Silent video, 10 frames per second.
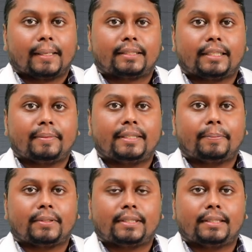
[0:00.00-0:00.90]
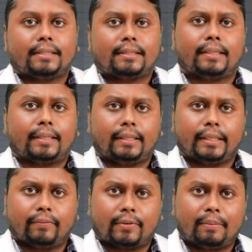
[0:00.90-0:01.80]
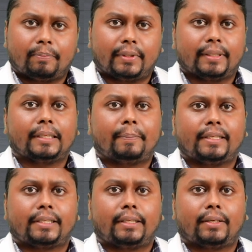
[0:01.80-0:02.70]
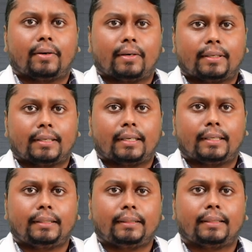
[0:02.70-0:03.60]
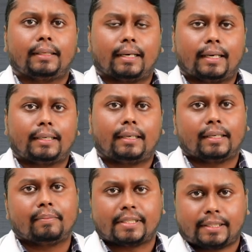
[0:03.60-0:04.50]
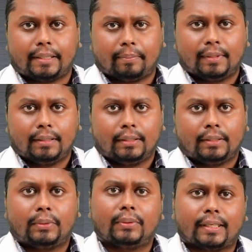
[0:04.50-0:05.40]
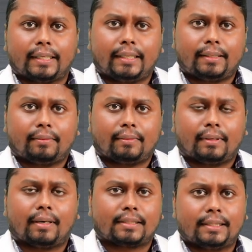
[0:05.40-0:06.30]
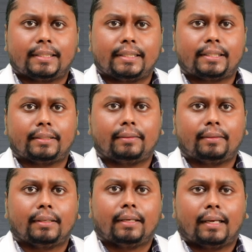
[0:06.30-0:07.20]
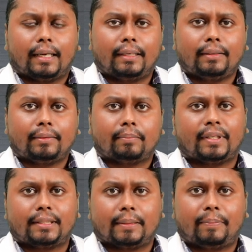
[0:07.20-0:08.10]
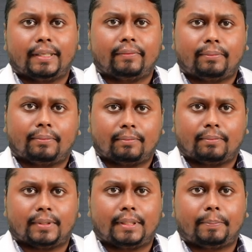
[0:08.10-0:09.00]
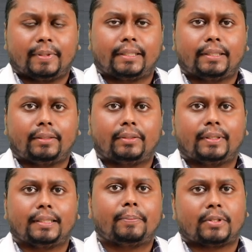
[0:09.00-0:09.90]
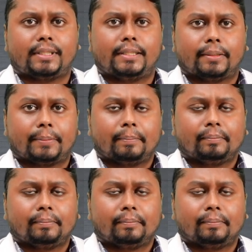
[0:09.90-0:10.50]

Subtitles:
CABG procedures generally involve putting the patient on a heart-lung machine to create oxygenation and blood supply for the patient during the procedure.